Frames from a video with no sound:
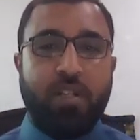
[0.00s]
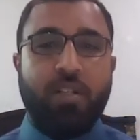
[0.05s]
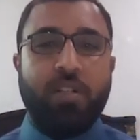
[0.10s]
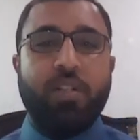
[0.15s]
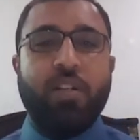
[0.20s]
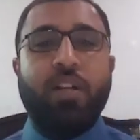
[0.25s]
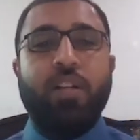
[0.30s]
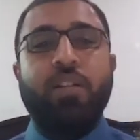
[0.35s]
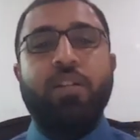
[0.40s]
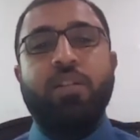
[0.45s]

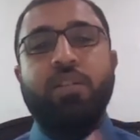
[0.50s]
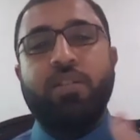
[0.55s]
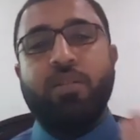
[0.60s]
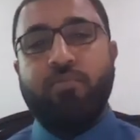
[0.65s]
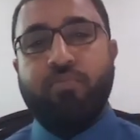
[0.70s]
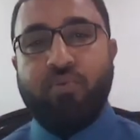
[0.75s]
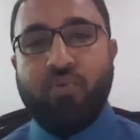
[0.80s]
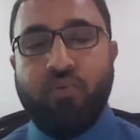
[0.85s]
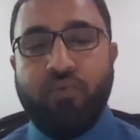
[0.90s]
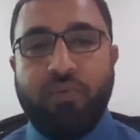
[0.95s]
it and it is
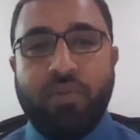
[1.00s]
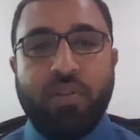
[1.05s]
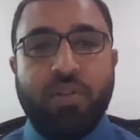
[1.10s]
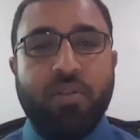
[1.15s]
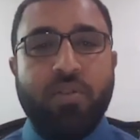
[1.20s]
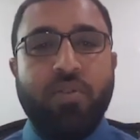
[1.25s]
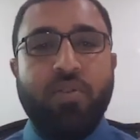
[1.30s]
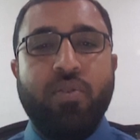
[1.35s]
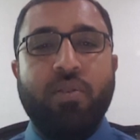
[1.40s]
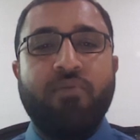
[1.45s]
approved.
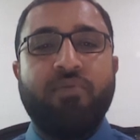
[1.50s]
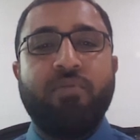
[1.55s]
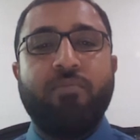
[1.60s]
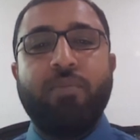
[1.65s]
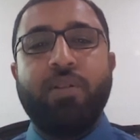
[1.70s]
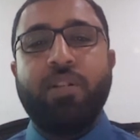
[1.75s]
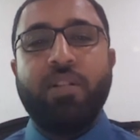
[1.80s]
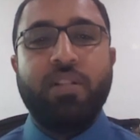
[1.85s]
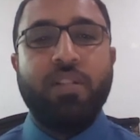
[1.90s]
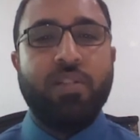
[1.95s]
You have
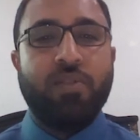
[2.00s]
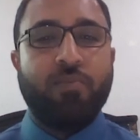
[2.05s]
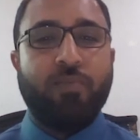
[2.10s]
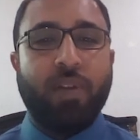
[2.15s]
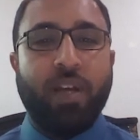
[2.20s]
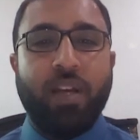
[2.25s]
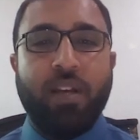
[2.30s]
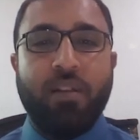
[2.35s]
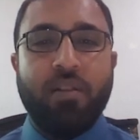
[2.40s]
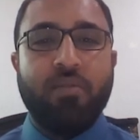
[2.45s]
submitted the
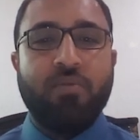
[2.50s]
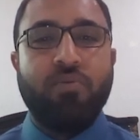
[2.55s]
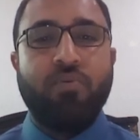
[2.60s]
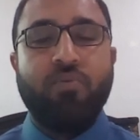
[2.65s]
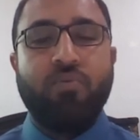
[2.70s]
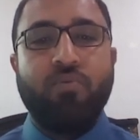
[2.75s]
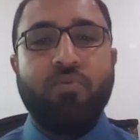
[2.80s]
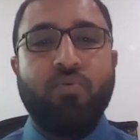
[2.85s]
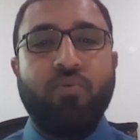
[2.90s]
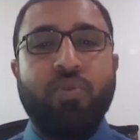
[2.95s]
supplier,
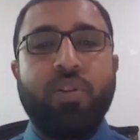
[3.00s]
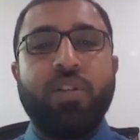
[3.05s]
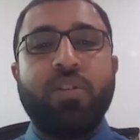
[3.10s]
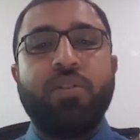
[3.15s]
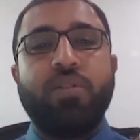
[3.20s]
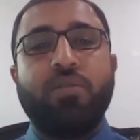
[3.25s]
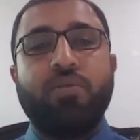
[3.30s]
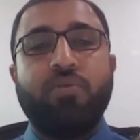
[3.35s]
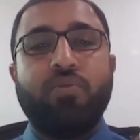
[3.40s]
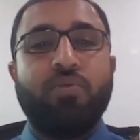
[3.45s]
so
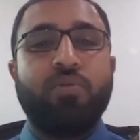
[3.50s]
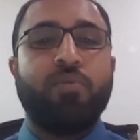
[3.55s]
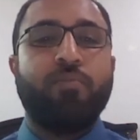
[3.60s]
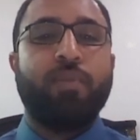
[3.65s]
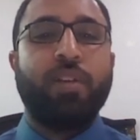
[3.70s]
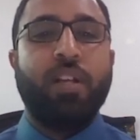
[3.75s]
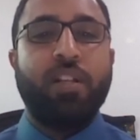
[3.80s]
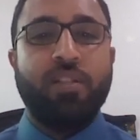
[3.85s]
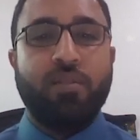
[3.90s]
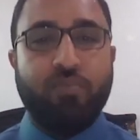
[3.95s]
quotation, your
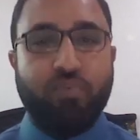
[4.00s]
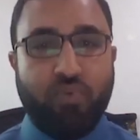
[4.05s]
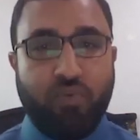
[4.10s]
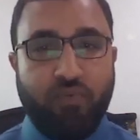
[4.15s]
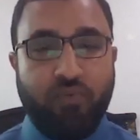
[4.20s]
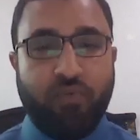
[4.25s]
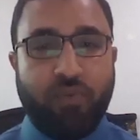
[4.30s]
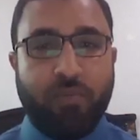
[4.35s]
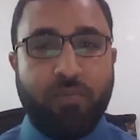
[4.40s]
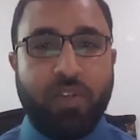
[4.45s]
supplier is
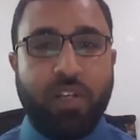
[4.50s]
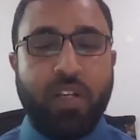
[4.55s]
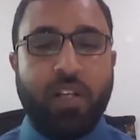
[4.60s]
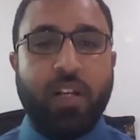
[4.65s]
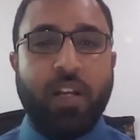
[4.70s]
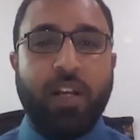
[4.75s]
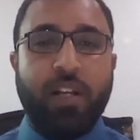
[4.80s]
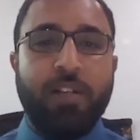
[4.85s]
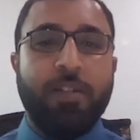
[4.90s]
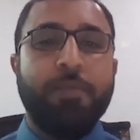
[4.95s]
approved from the
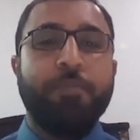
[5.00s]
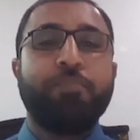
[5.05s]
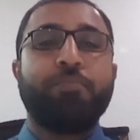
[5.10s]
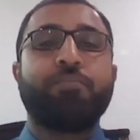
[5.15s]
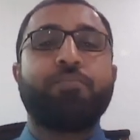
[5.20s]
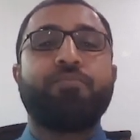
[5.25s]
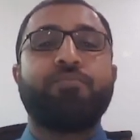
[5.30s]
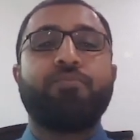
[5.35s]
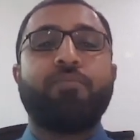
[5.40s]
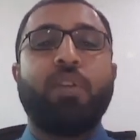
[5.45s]
client.
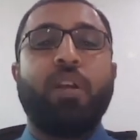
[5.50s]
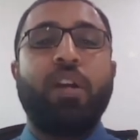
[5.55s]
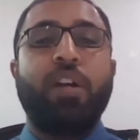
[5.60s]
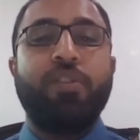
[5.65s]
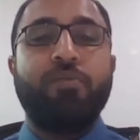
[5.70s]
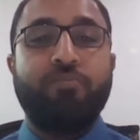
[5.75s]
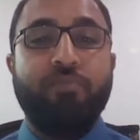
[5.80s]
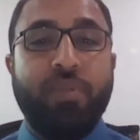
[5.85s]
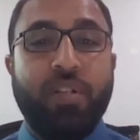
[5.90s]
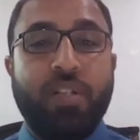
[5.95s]

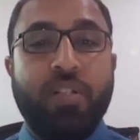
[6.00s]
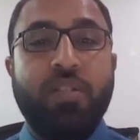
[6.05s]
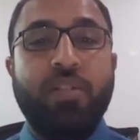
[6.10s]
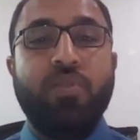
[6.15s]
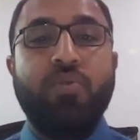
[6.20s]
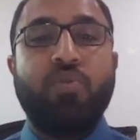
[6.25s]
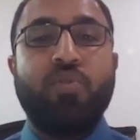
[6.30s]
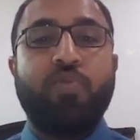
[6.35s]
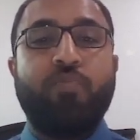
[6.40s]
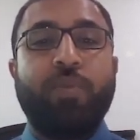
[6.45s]
It meets
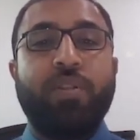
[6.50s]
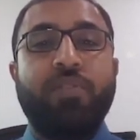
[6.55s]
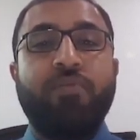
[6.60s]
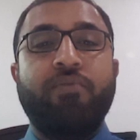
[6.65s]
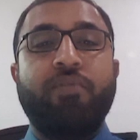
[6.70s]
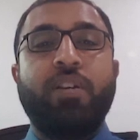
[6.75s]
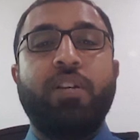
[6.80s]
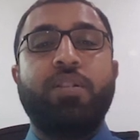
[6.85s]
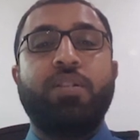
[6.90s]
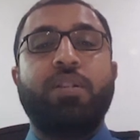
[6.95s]
your
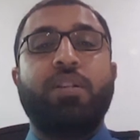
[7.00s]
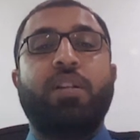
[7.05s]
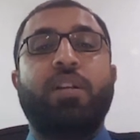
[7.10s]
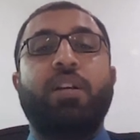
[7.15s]
specification